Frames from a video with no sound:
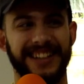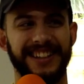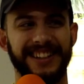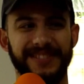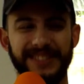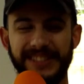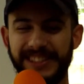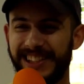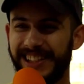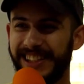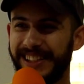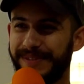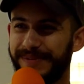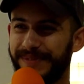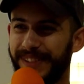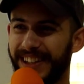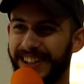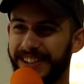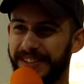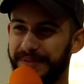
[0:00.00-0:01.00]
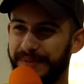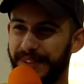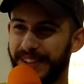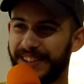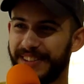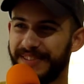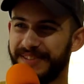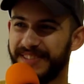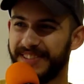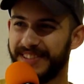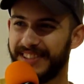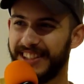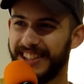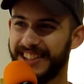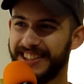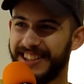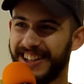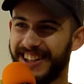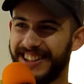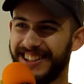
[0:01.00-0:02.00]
Have you seen him behind a pair of DJ